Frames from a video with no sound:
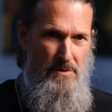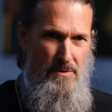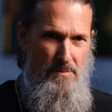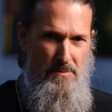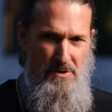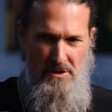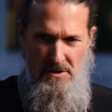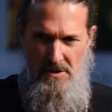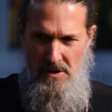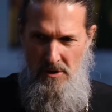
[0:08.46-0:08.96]

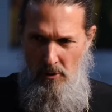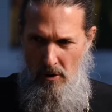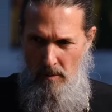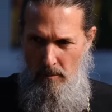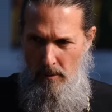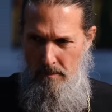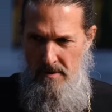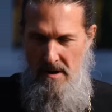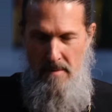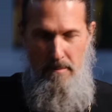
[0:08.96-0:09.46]
just the
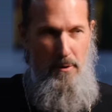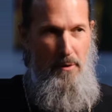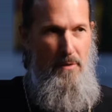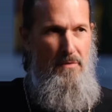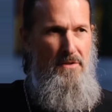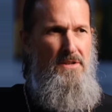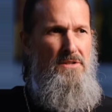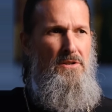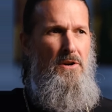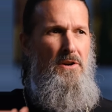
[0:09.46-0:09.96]
normal people,
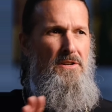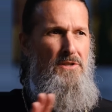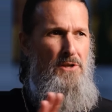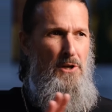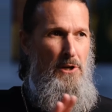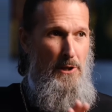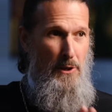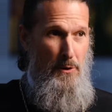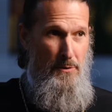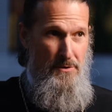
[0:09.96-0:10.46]
these are his
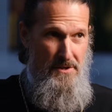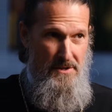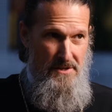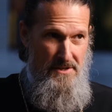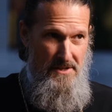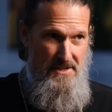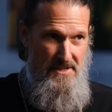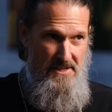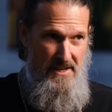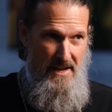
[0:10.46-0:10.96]
closest
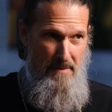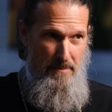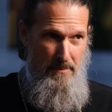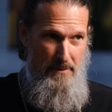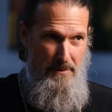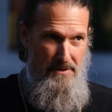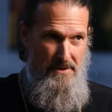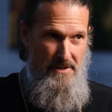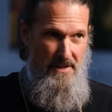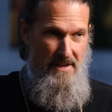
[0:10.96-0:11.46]
disciples.